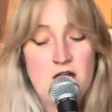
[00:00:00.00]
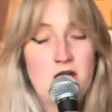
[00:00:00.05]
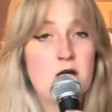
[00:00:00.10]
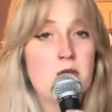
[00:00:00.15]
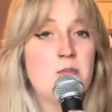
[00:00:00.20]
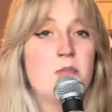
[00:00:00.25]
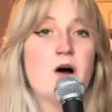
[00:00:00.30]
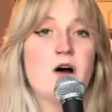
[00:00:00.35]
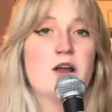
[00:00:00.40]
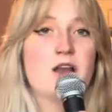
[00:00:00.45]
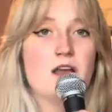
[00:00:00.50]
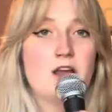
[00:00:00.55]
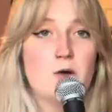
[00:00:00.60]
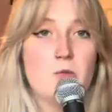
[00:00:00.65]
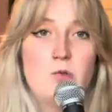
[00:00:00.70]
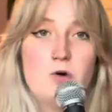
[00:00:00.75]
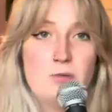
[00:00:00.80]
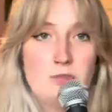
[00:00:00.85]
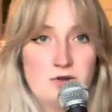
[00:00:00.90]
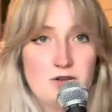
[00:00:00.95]
But it
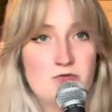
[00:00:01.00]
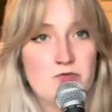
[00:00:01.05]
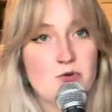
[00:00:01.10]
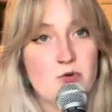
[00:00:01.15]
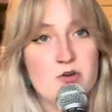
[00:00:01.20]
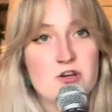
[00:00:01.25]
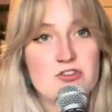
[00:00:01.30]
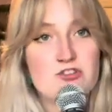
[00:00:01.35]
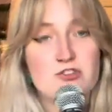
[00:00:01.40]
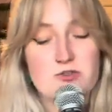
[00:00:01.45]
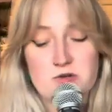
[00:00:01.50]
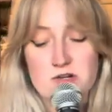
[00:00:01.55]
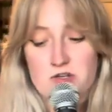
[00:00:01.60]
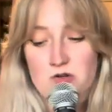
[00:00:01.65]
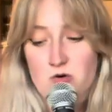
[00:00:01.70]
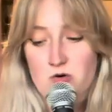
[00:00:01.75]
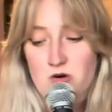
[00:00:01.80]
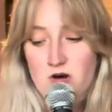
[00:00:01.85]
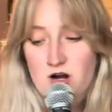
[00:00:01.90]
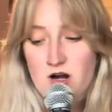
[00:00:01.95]
would be foolish to
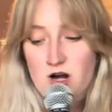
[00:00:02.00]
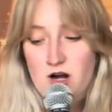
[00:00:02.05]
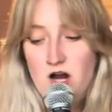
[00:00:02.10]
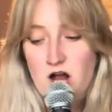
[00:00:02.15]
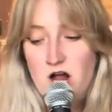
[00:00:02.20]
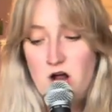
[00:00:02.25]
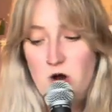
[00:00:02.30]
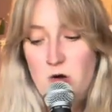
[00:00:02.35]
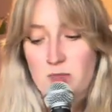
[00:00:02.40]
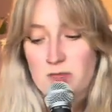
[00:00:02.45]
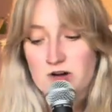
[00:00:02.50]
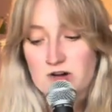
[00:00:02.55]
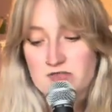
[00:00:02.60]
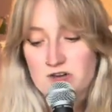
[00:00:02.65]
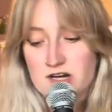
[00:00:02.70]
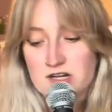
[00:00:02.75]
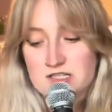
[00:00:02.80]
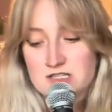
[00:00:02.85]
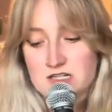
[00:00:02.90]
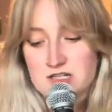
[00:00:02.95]
ignore how
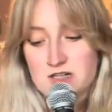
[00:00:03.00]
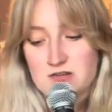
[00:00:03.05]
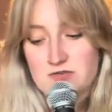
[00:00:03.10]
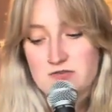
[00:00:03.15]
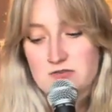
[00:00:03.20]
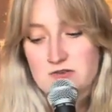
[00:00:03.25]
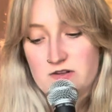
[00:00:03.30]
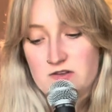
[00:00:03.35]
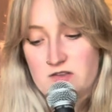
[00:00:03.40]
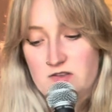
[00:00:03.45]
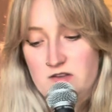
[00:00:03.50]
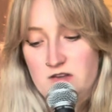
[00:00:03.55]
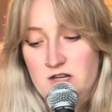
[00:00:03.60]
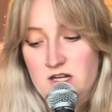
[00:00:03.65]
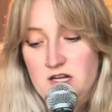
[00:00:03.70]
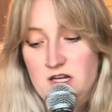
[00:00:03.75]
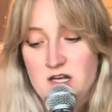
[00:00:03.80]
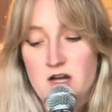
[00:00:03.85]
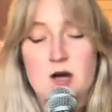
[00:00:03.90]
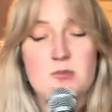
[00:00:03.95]
pervasive
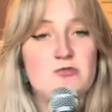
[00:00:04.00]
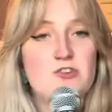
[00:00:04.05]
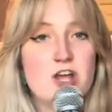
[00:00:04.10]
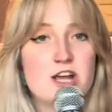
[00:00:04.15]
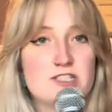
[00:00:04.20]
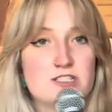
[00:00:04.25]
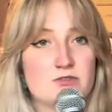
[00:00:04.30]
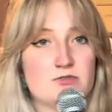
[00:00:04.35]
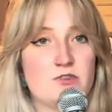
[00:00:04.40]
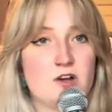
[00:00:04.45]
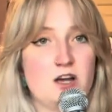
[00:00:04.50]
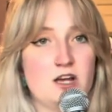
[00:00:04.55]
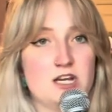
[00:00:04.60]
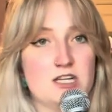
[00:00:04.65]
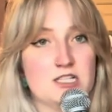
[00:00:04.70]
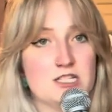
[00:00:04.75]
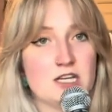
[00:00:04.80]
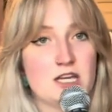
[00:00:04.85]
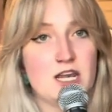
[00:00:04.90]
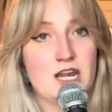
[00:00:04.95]
the objectified,
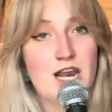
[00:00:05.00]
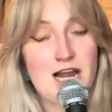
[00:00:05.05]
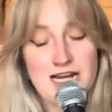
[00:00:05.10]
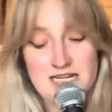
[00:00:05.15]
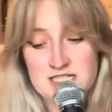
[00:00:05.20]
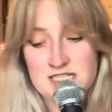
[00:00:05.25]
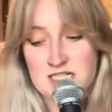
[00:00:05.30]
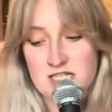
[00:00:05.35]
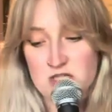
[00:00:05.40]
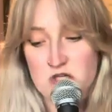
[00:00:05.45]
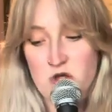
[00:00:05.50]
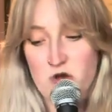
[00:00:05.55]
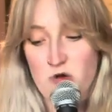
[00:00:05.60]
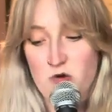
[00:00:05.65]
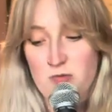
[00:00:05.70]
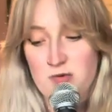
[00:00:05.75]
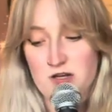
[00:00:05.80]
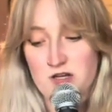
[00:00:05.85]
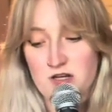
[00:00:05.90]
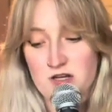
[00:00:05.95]
less than
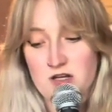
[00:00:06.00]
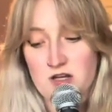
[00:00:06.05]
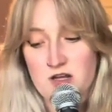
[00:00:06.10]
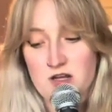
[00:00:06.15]
human